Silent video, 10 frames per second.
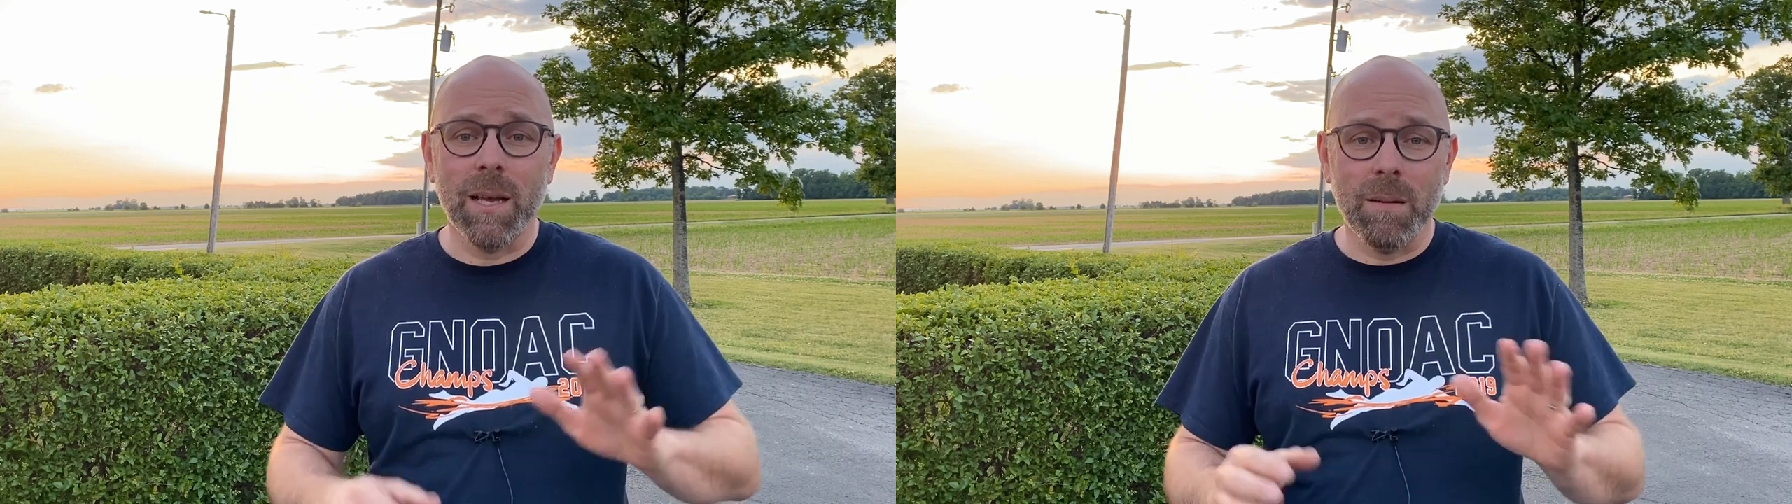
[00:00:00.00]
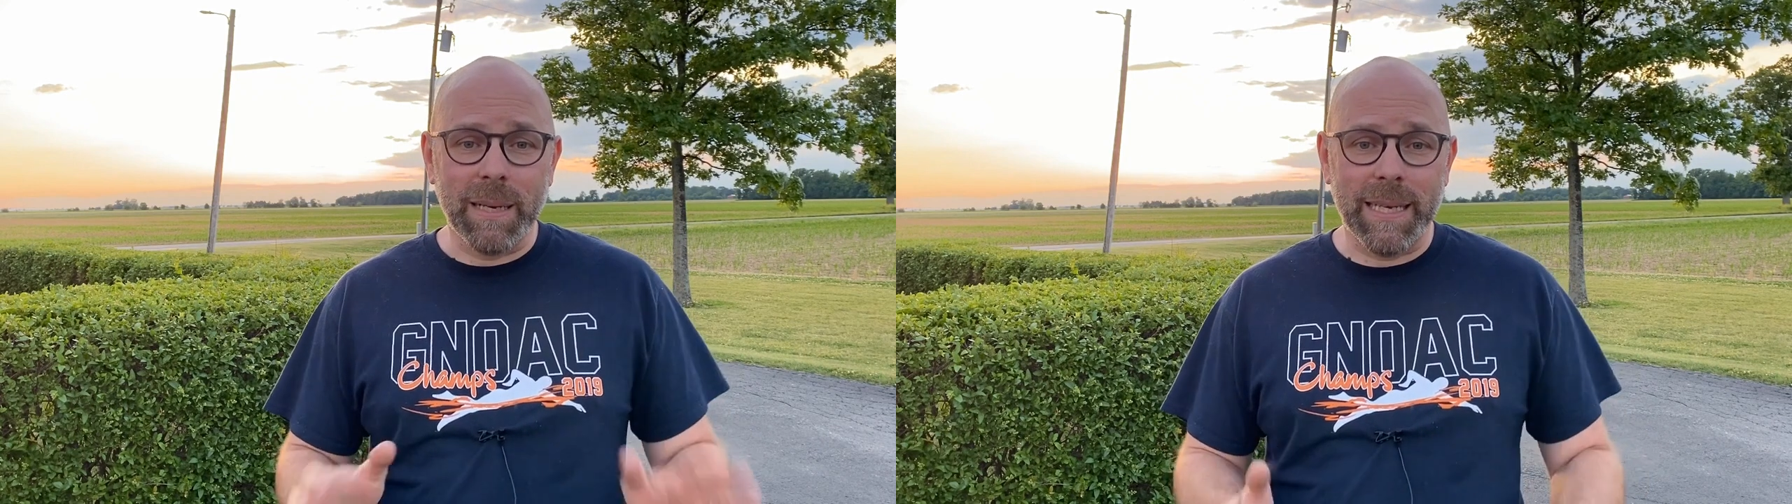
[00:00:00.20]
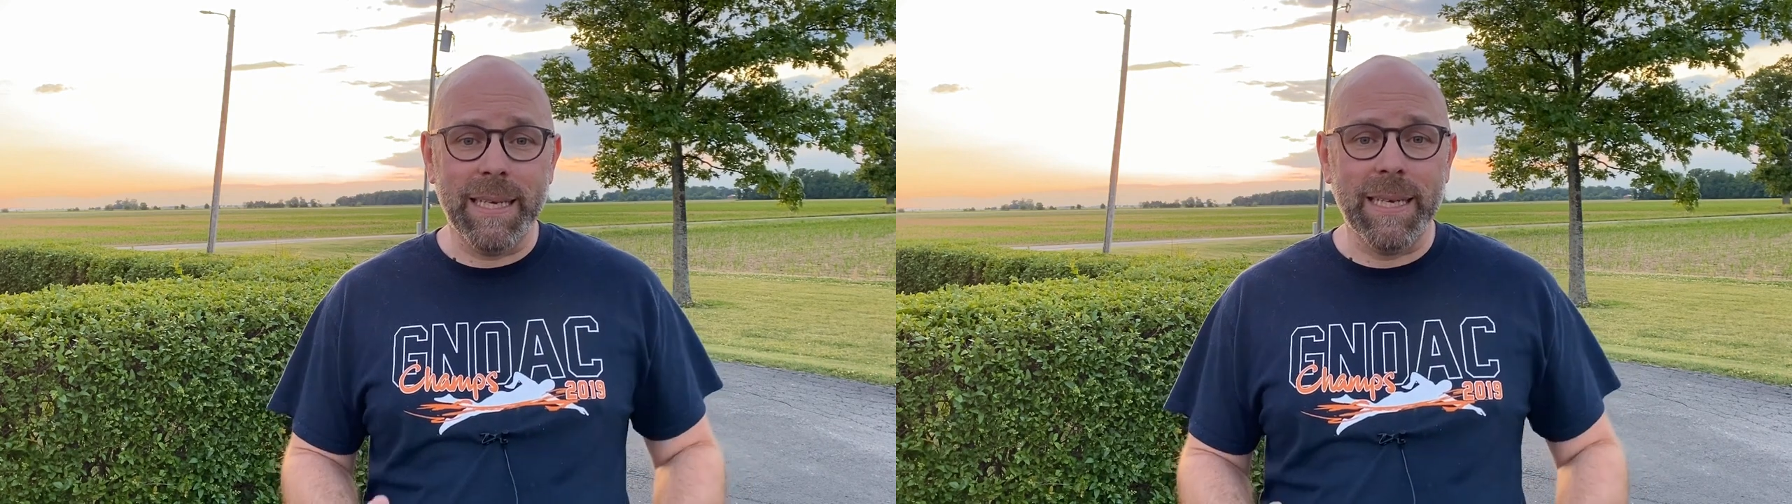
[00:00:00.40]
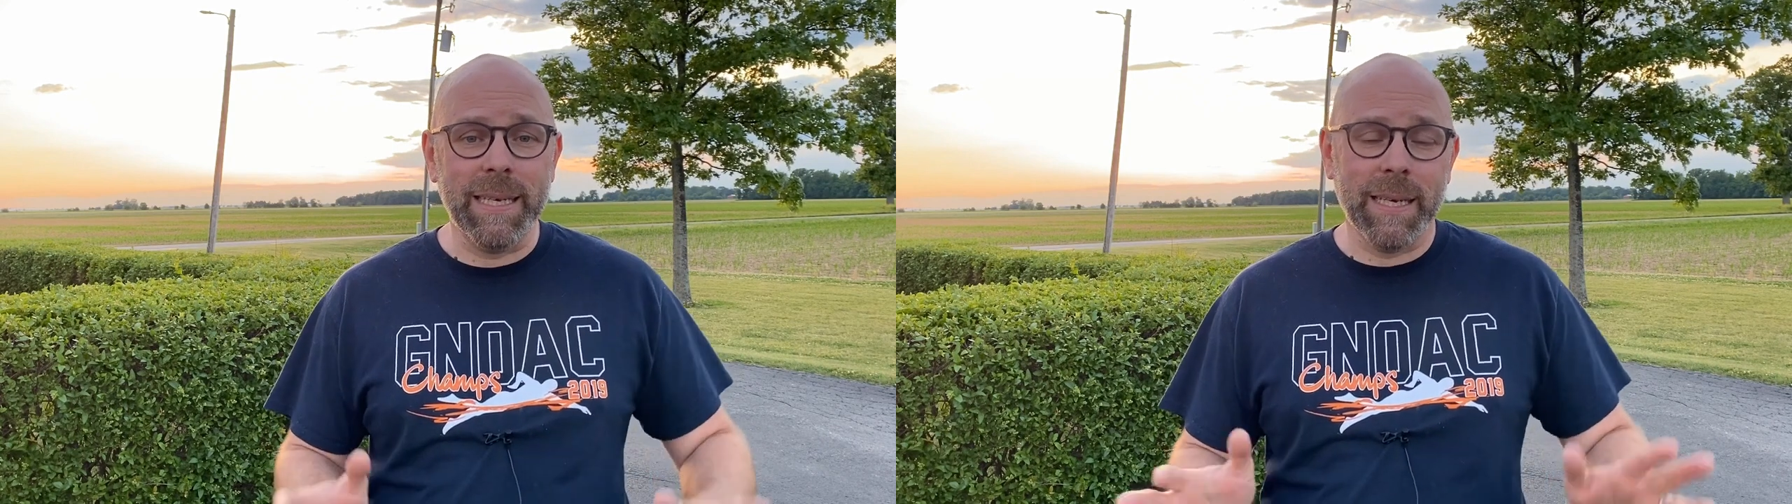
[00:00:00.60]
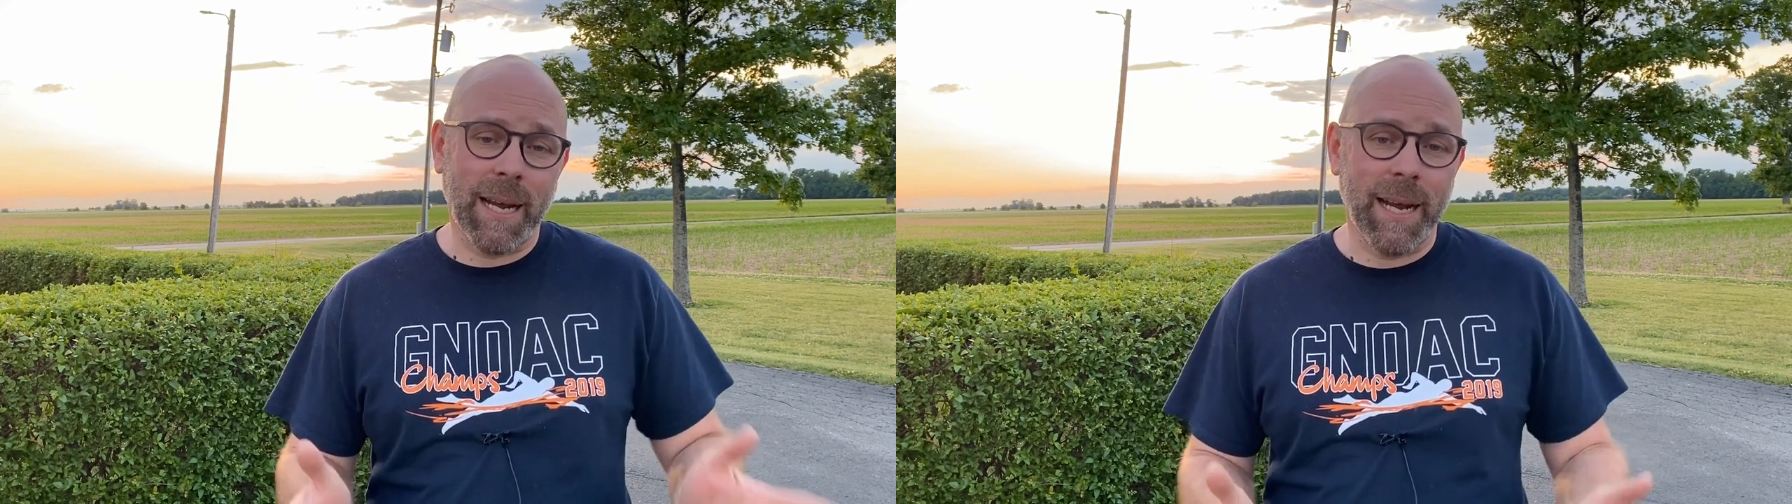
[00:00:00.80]
but
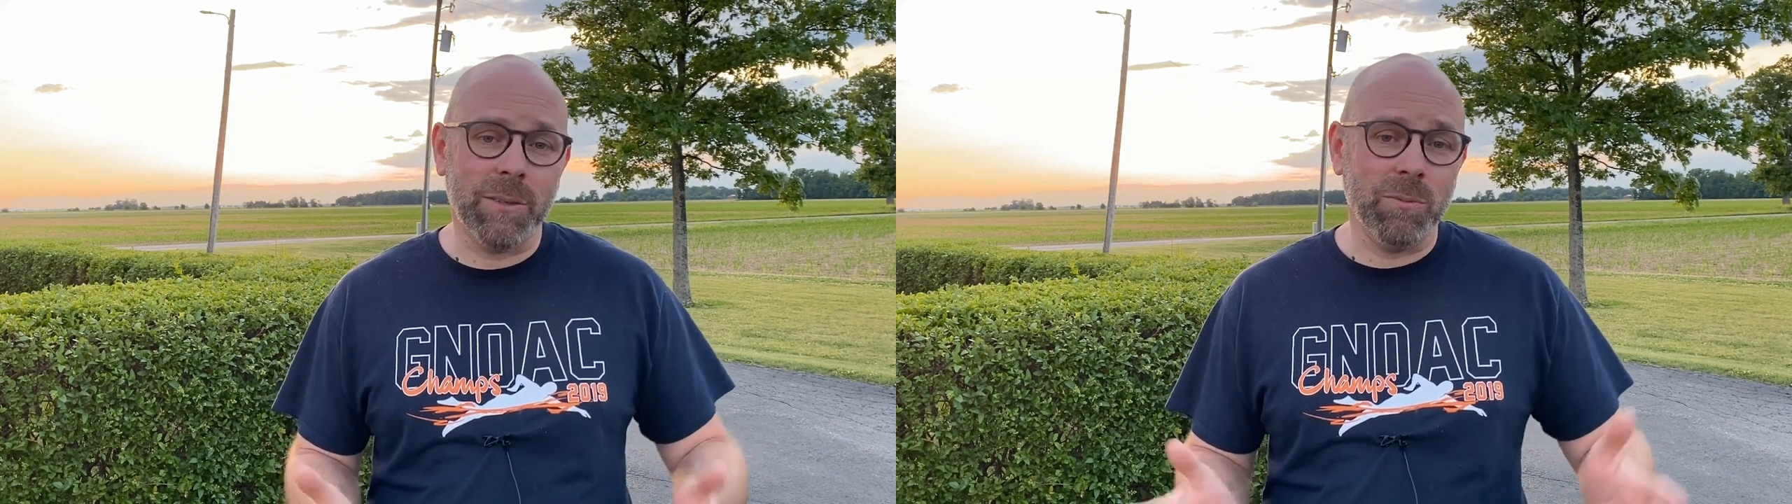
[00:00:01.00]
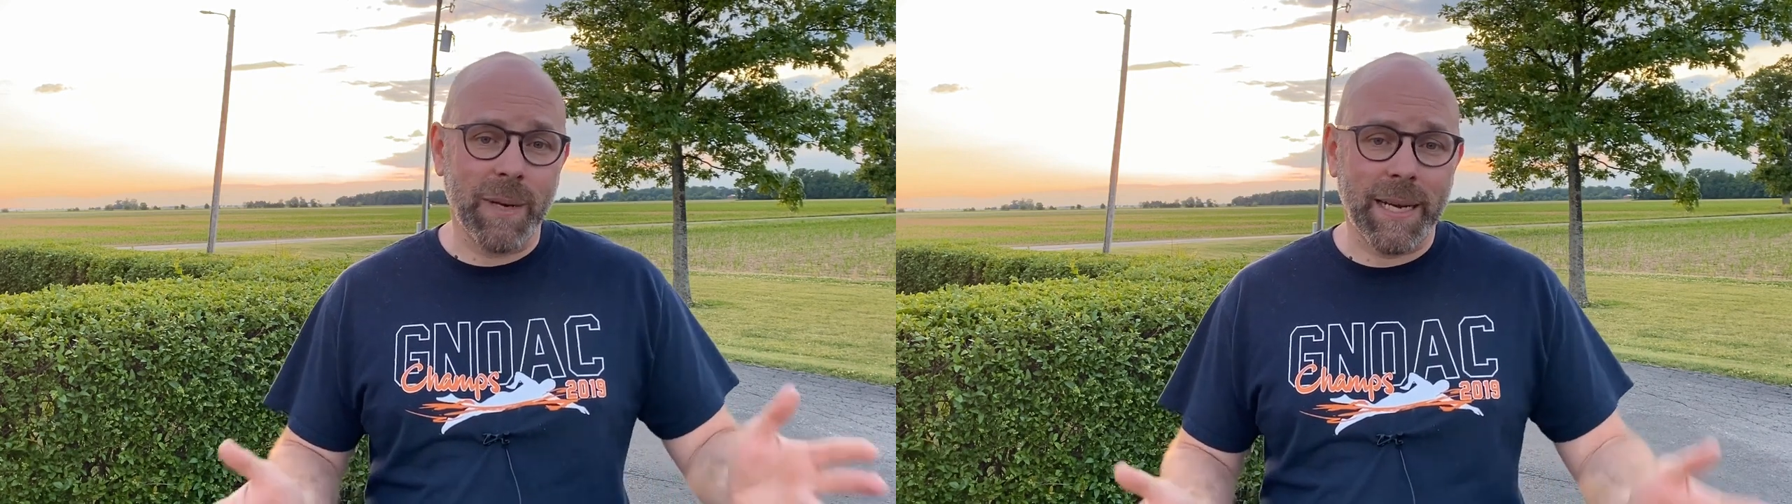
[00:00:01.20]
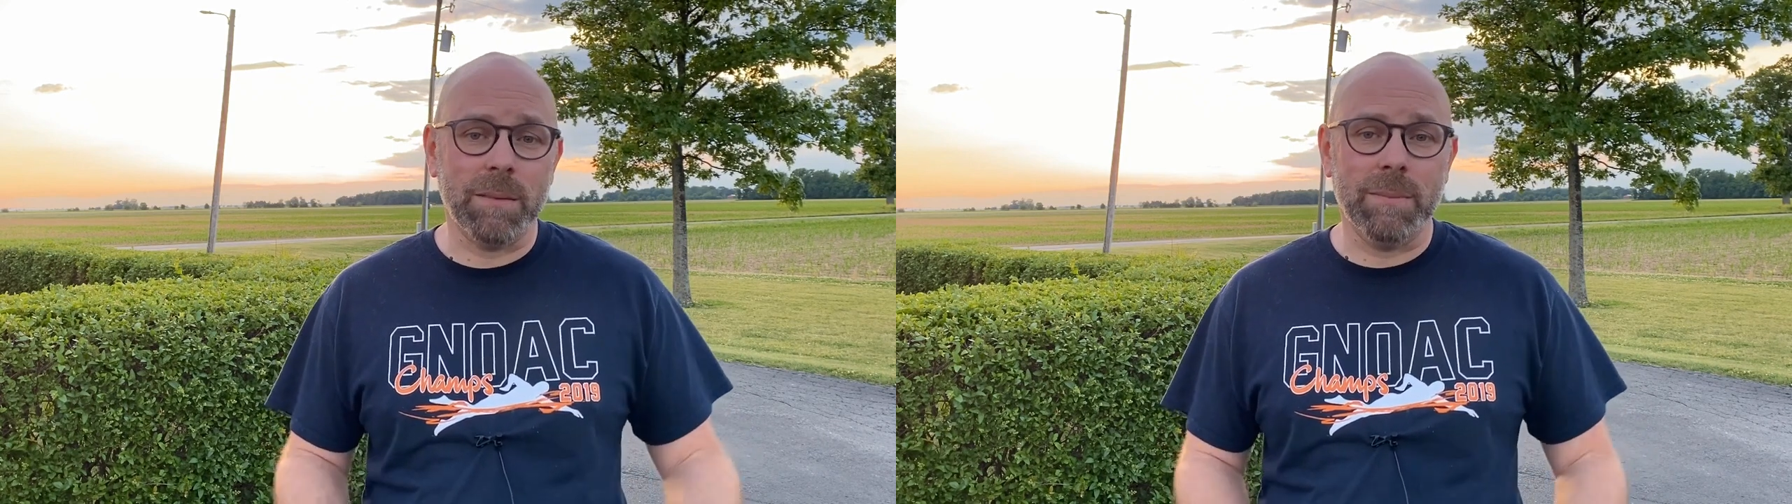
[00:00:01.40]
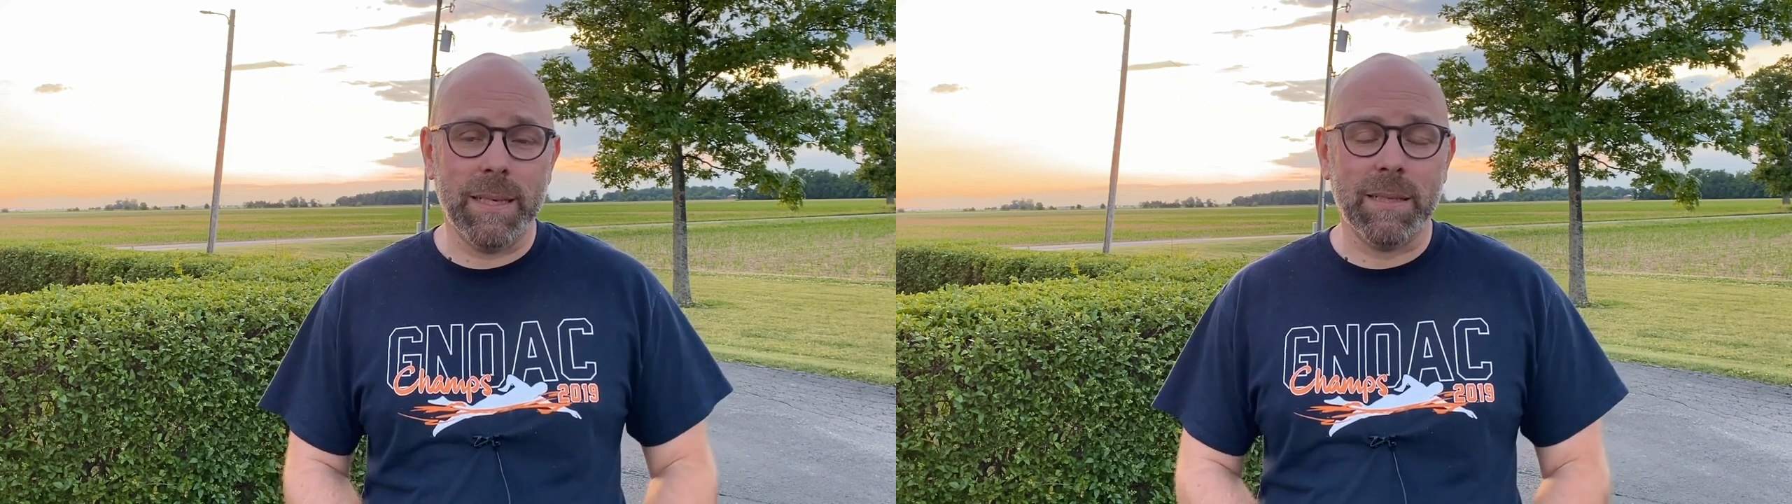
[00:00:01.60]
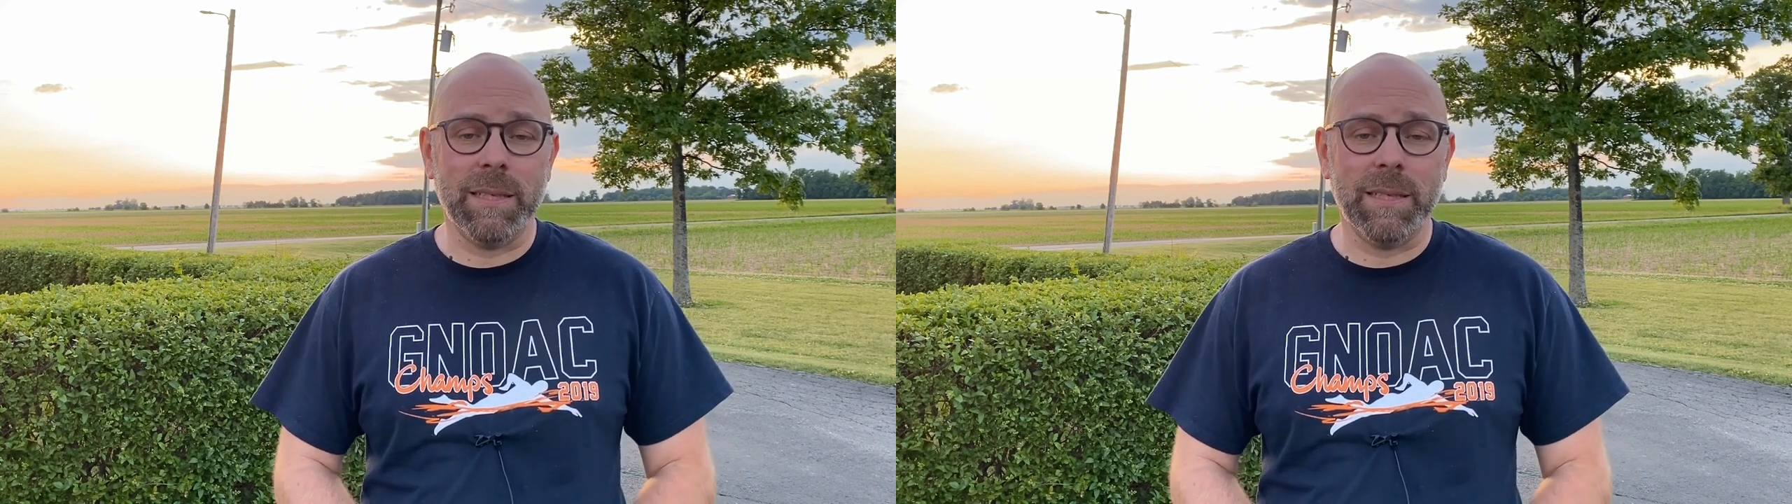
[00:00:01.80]
he and I recommend